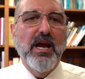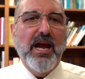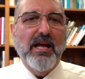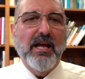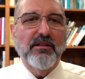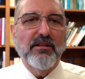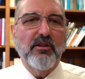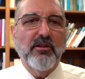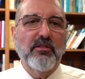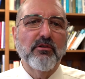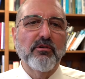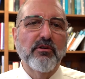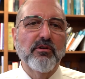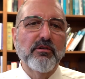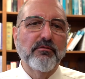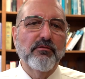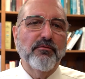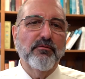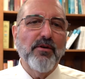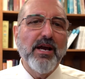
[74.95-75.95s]
And the third
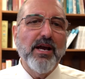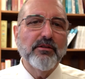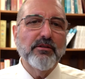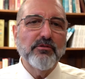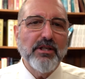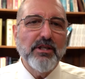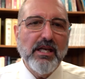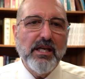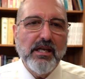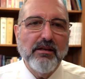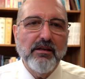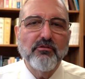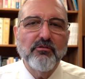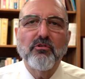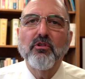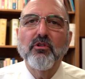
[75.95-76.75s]
and final key is